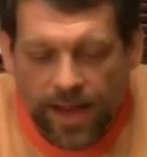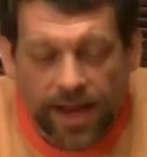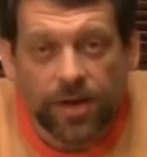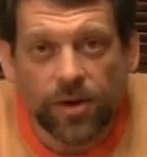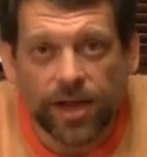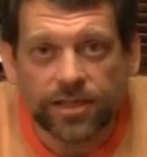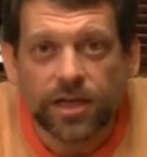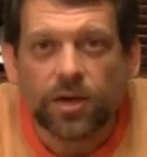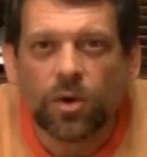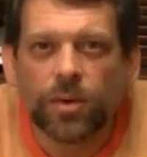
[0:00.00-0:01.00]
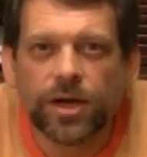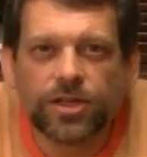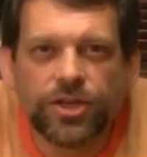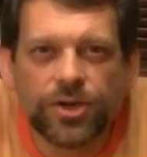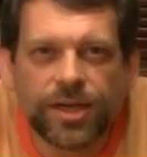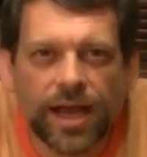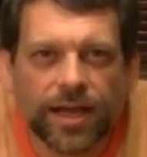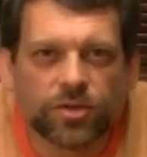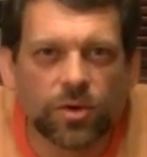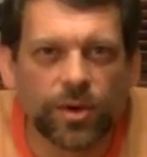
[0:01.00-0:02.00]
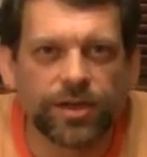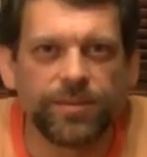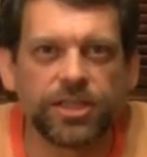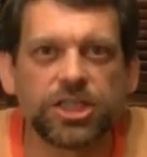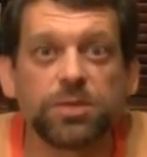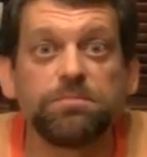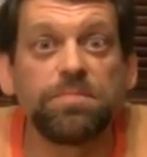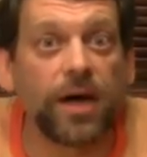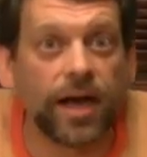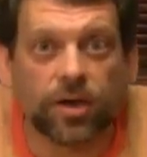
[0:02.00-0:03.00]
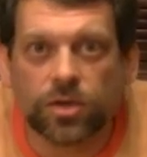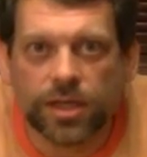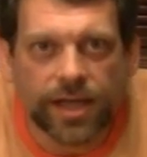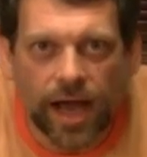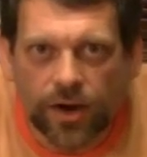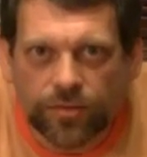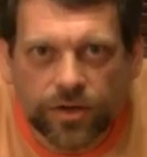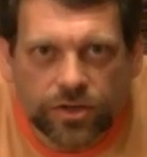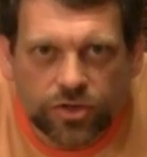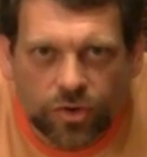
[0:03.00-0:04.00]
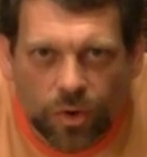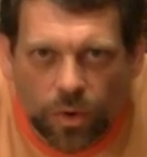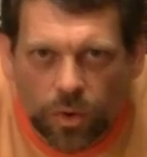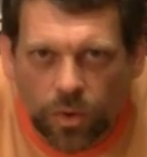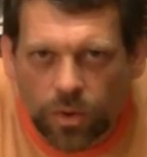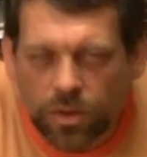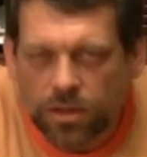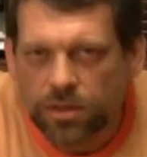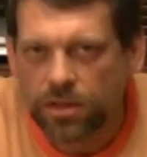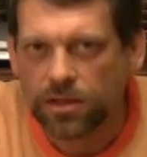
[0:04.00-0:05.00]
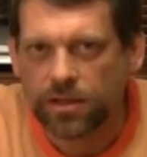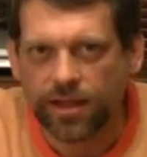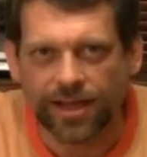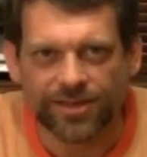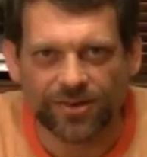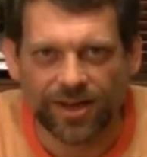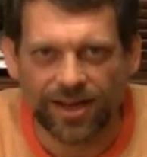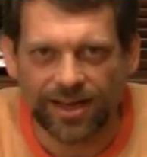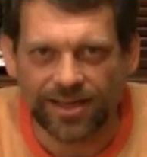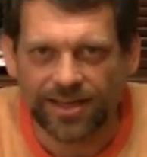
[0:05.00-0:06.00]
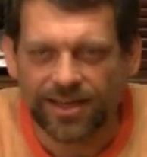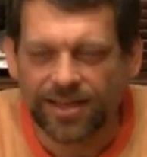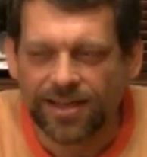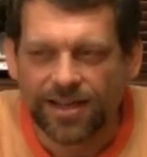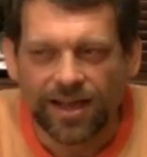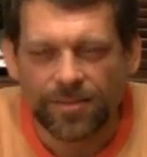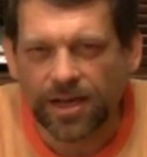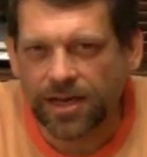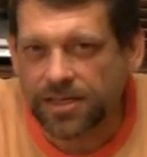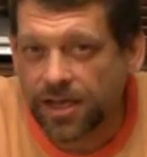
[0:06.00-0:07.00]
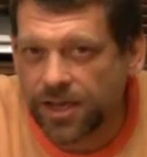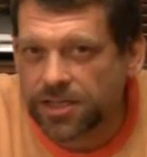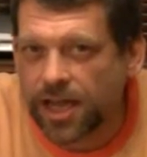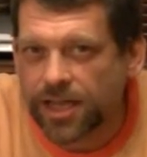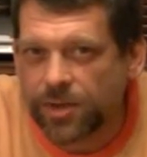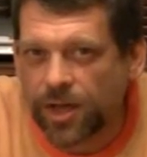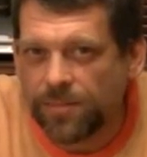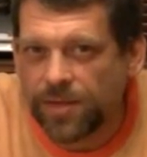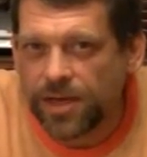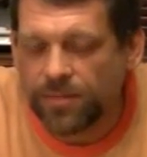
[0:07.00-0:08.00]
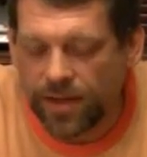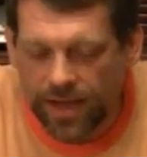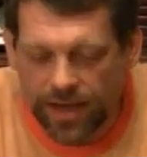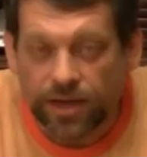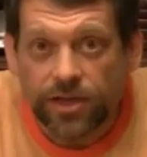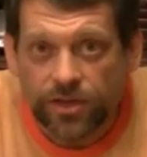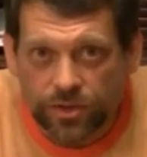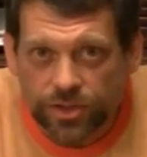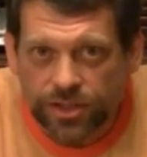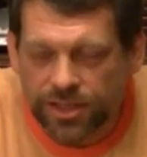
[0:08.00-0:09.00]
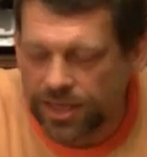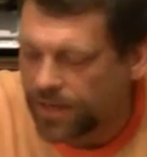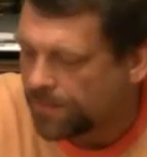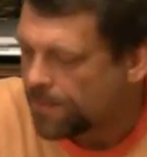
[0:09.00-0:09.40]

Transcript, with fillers: Anyways, what we're going to do today is we're going to be spiraling out of control. That's right. I'm not going to tell you exactly what I mean by that. You'll see.